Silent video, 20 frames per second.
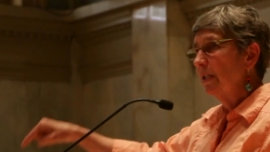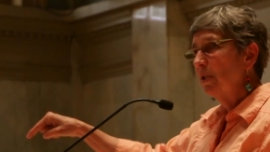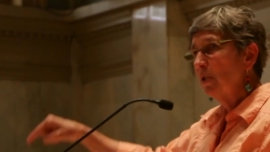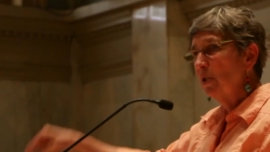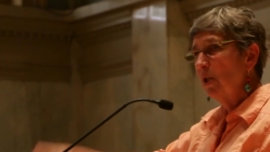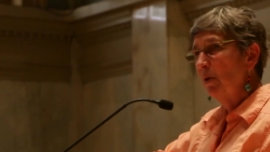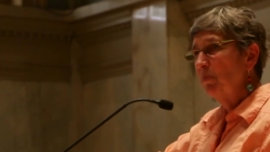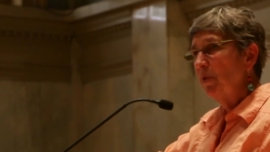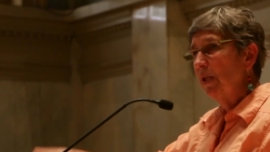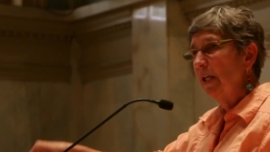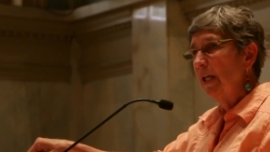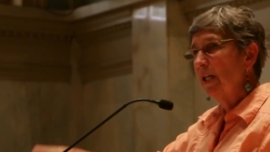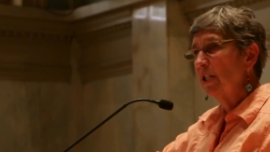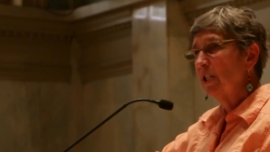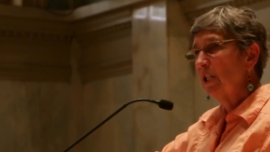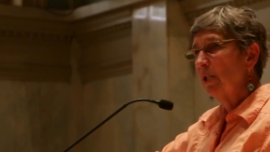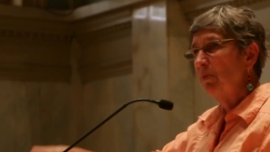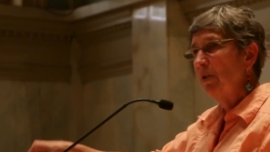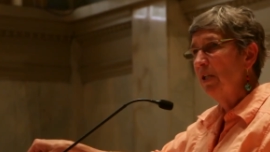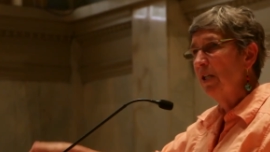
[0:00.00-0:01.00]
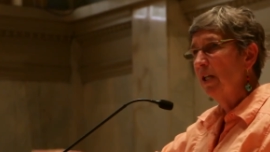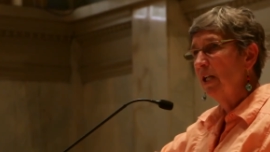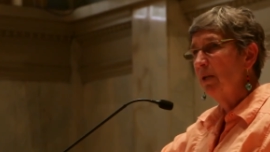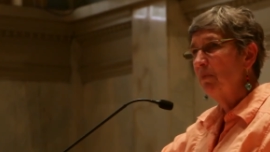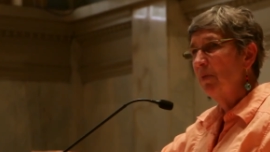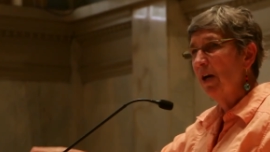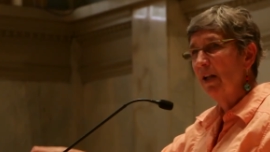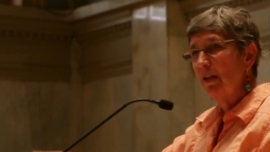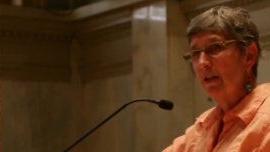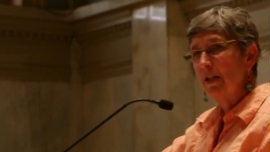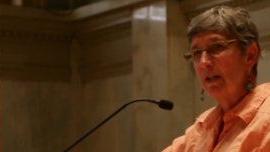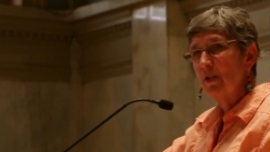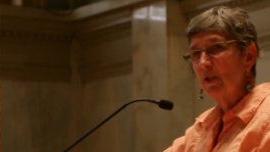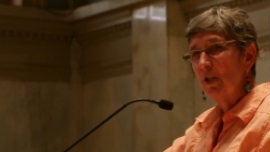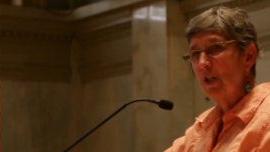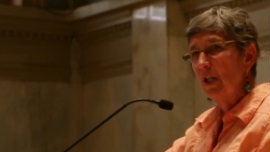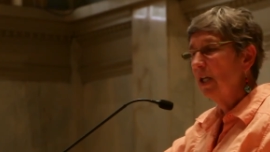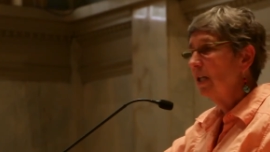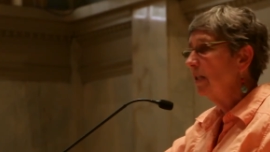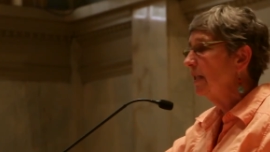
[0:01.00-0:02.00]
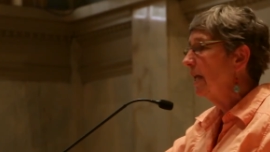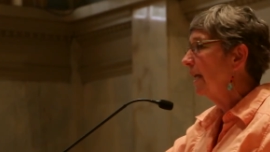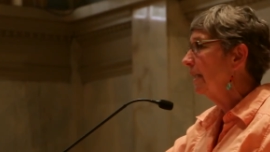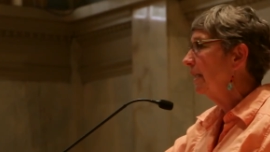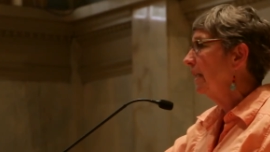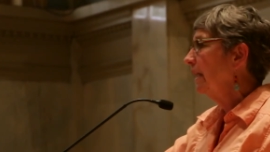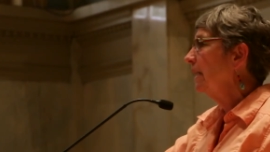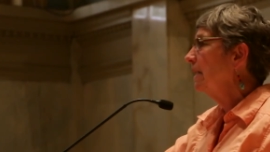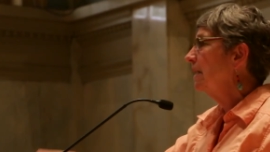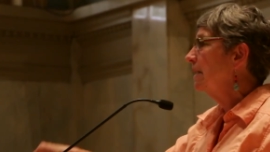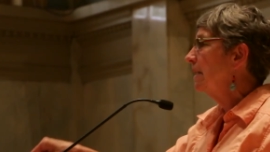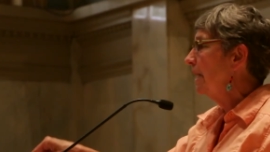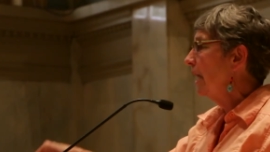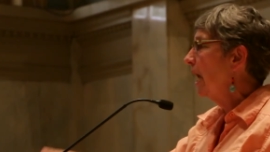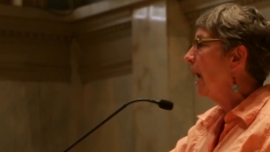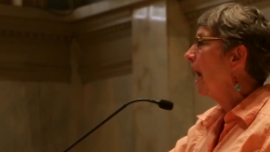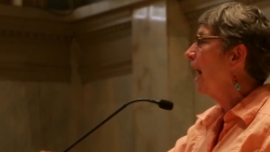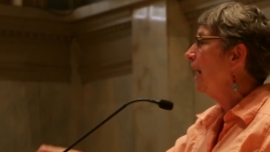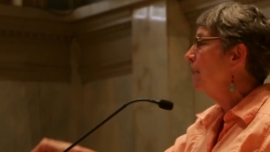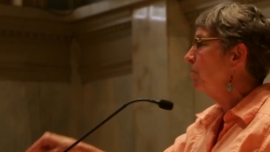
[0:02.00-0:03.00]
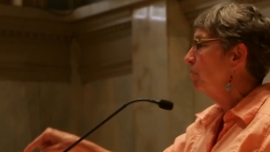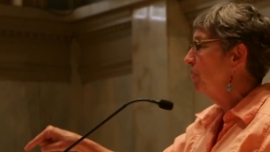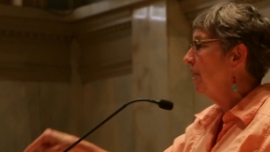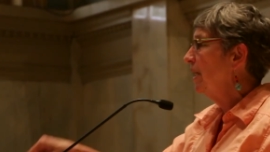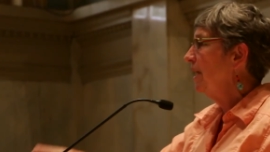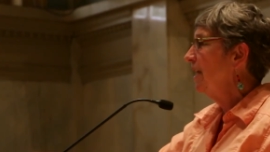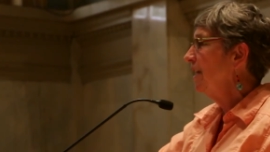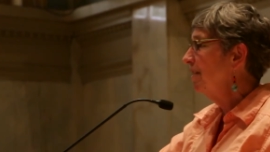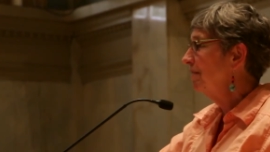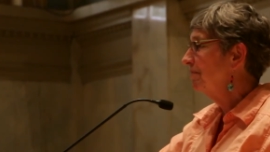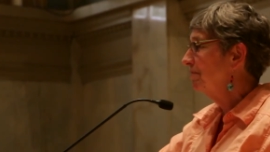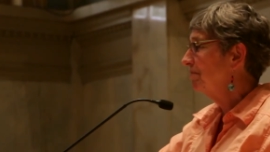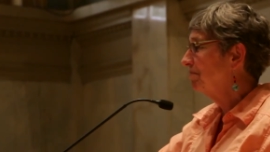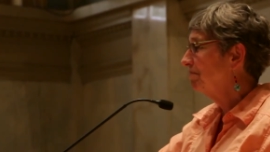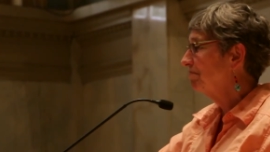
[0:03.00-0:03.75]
and something has to be done about this kid. That kid is the IP.